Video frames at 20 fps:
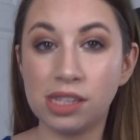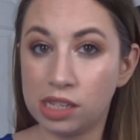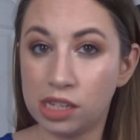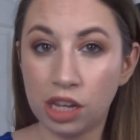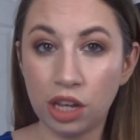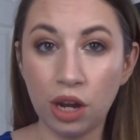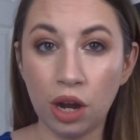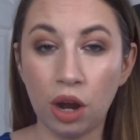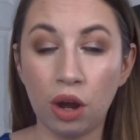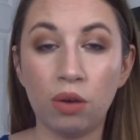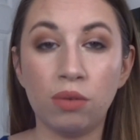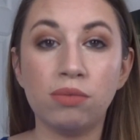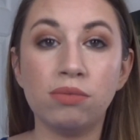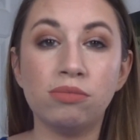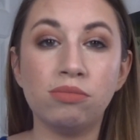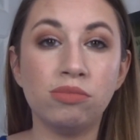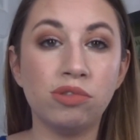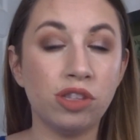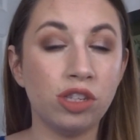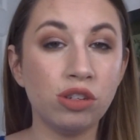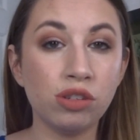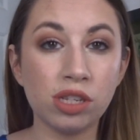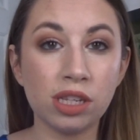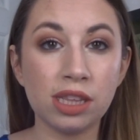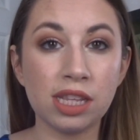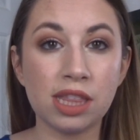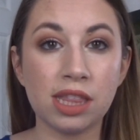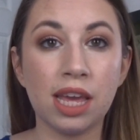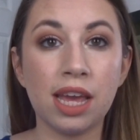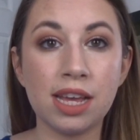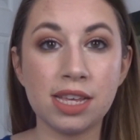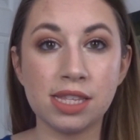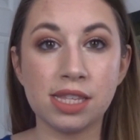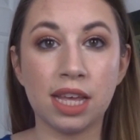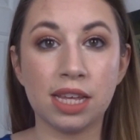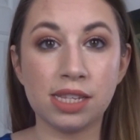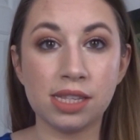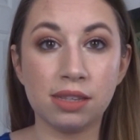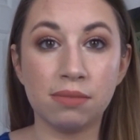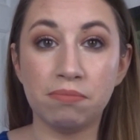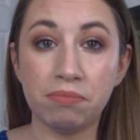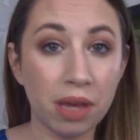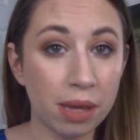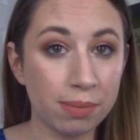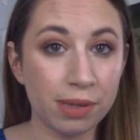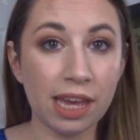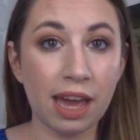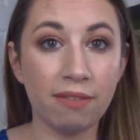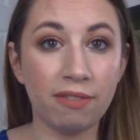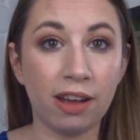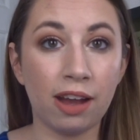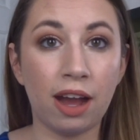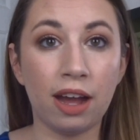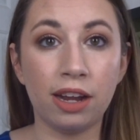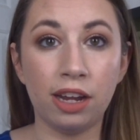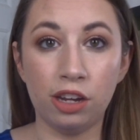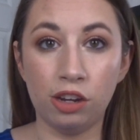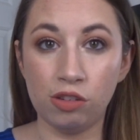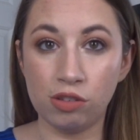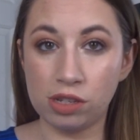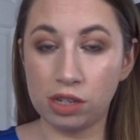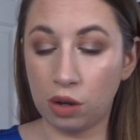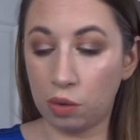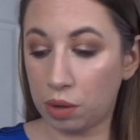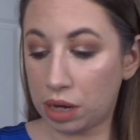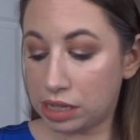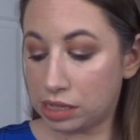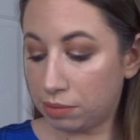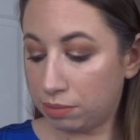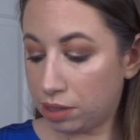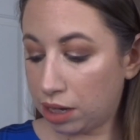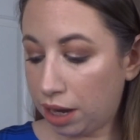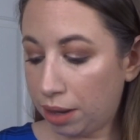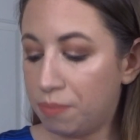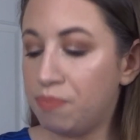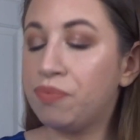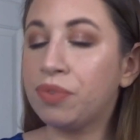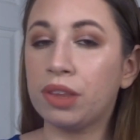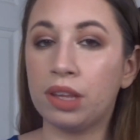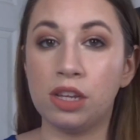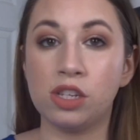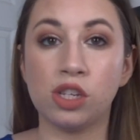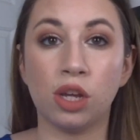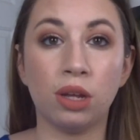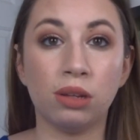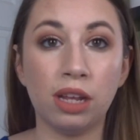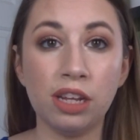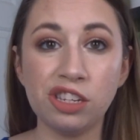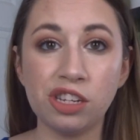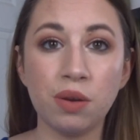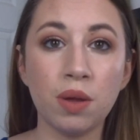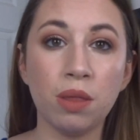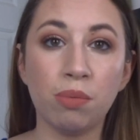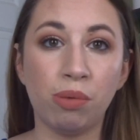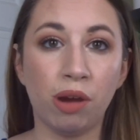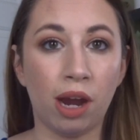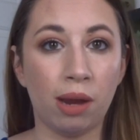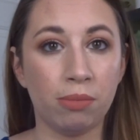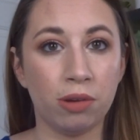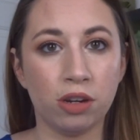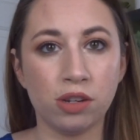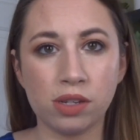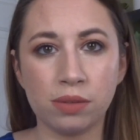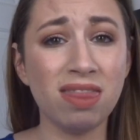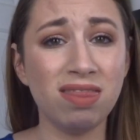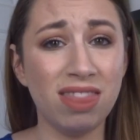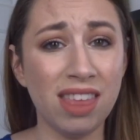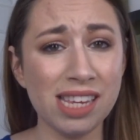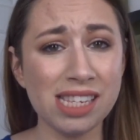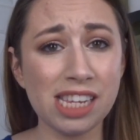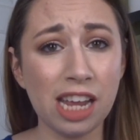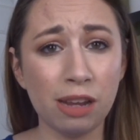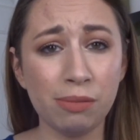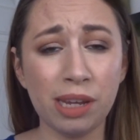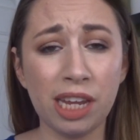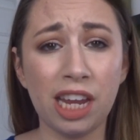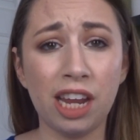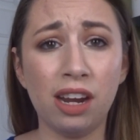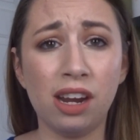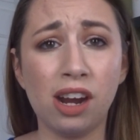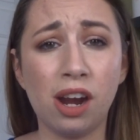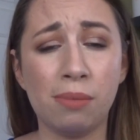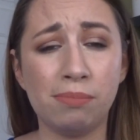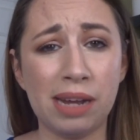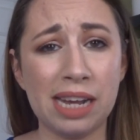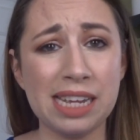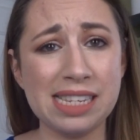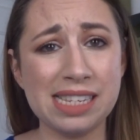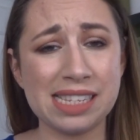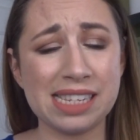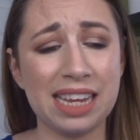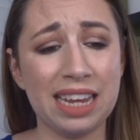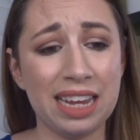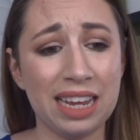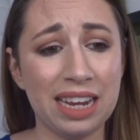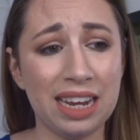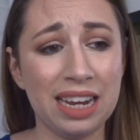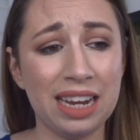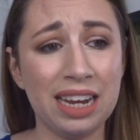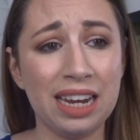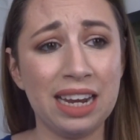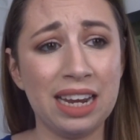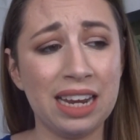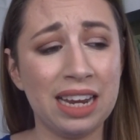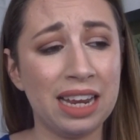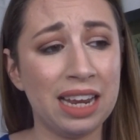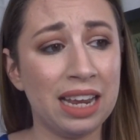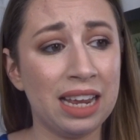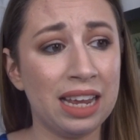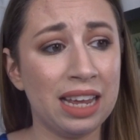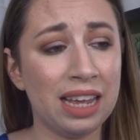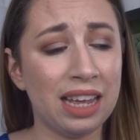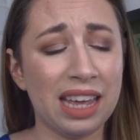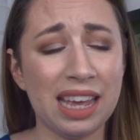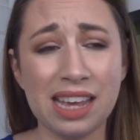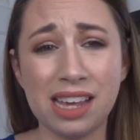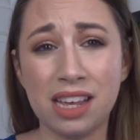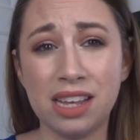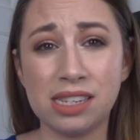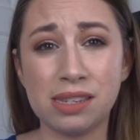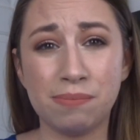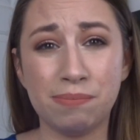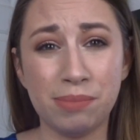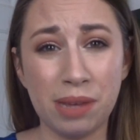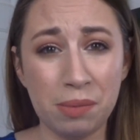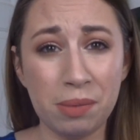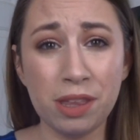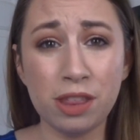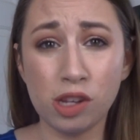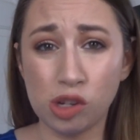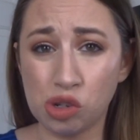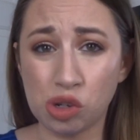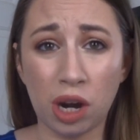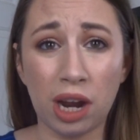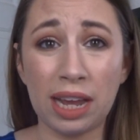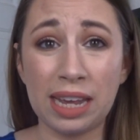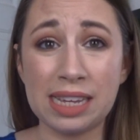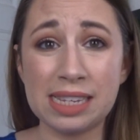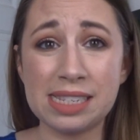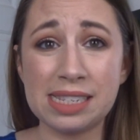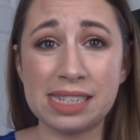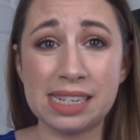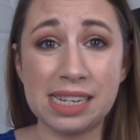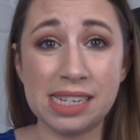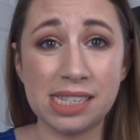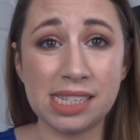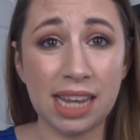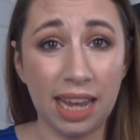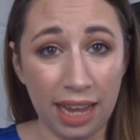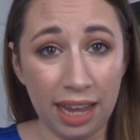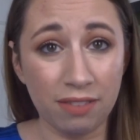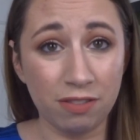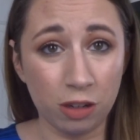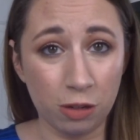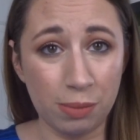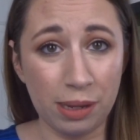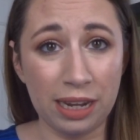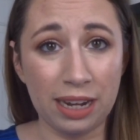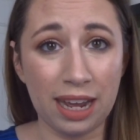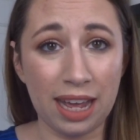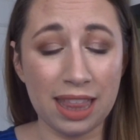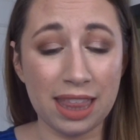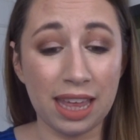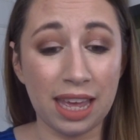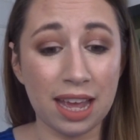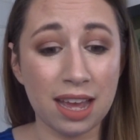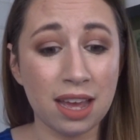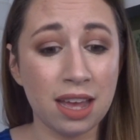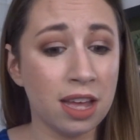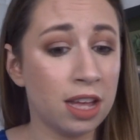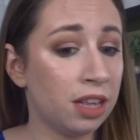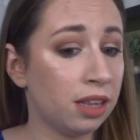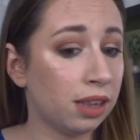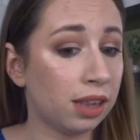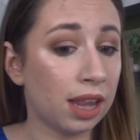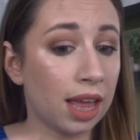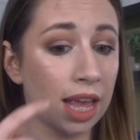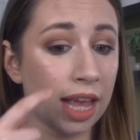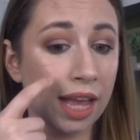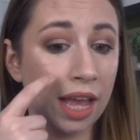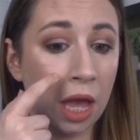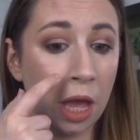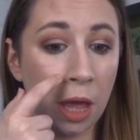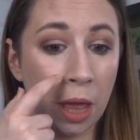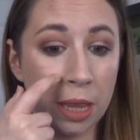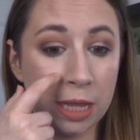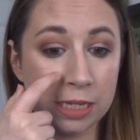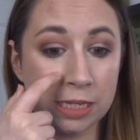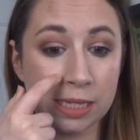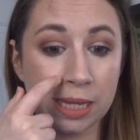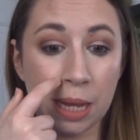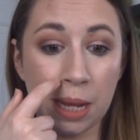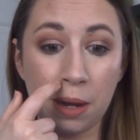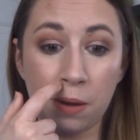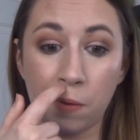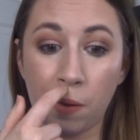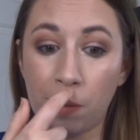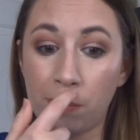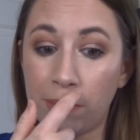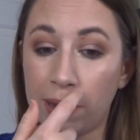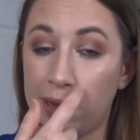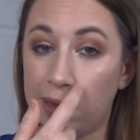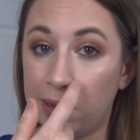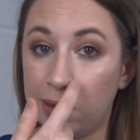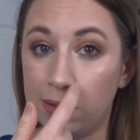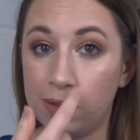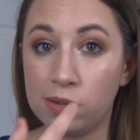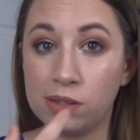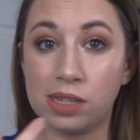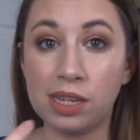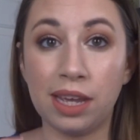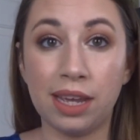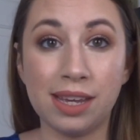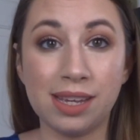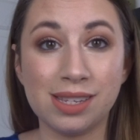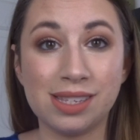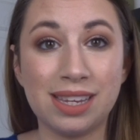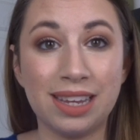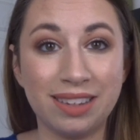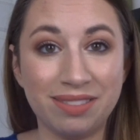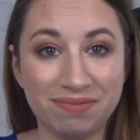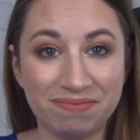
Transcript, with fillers: you know, using the things that maybe haven't gotten used in quite some time. So let's start with primers. This time of year, my skin is maybe the driest it's ever been, I think. Like, the skin around my nose is,